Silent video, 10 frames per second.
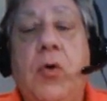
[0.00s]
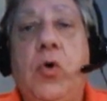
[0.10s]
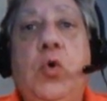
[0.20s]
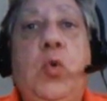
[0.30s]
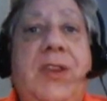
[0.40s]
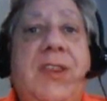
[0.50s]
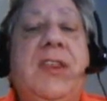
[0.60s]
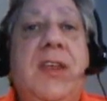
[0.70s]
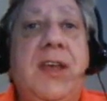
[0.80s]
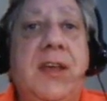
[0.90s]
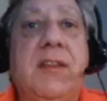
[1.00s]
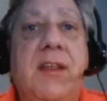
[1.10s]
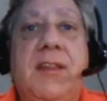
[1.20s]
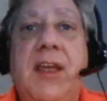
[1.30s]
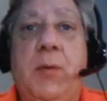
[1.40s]
who would think
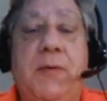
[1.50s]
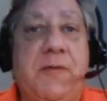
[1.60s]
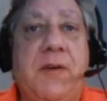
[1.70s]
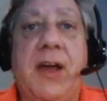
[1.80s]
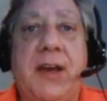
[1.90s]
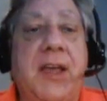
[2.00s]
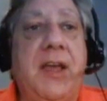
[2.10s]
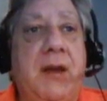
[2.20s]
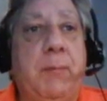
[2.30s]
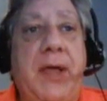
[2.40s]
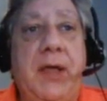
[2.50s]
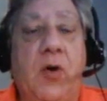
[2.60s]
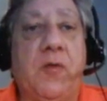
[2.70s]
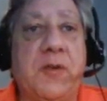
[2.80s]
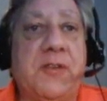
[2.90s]
that they would find a can of
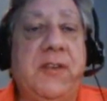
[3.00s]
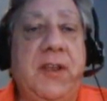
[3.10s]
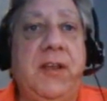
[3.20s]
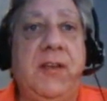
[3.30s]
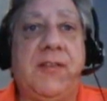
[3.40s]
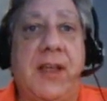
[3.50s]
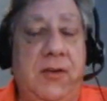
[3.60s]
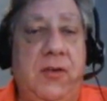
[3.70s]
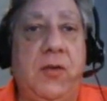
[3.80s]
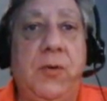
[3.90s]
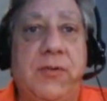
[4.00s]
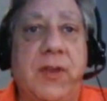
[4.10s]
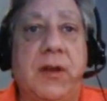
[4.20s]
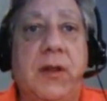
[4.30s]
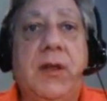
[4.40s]
paint overseas and use
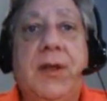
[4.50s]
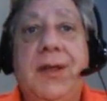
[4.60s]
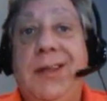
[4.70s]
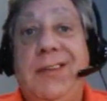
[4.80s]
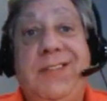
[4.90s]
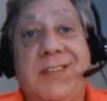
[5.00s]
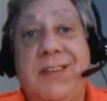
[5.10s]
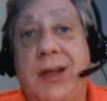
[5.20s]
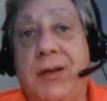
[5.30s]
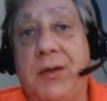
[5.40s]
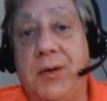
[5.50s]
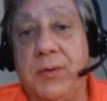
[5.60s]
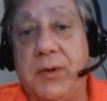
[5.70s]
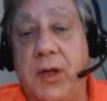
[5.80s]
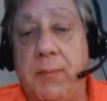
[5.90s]
it is just not going to
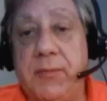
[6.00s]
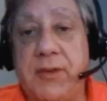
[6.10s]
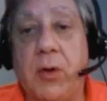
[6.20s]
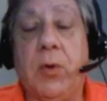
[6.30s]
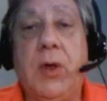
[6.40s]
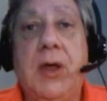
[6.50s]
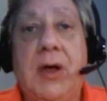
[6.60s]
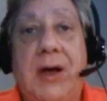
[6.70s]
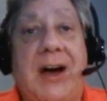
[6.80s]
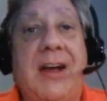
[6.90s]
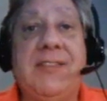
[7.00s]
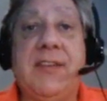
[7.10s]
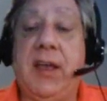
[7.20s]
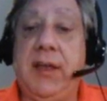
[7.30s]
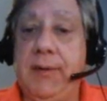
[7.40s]
hold up. So I
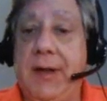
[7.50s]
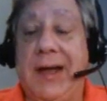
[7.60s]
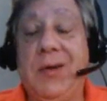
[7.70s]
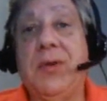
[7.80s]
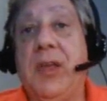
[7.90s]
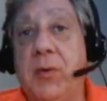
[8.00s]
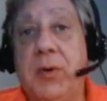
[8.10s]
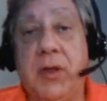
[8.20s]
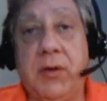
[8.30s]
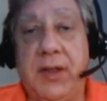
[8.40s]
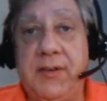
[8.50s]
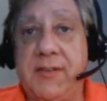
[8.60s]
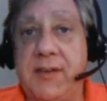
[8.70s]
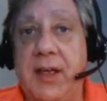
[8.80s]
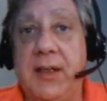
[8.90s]
say, I don't care what other
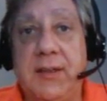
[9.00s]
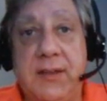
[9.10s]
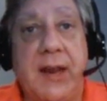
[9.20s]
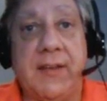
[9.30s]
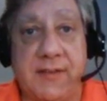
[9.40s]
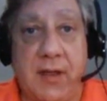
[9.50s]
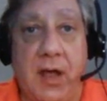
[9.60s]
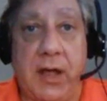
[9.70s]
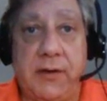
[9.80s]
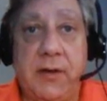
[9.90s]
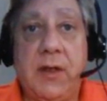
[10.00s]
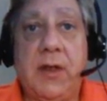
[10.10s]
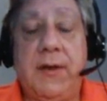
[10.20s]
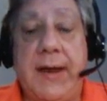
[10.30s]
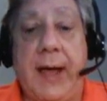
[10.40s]
agents say, get it signed.
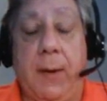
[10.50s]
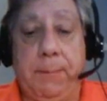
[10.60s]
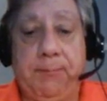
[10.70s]
Now,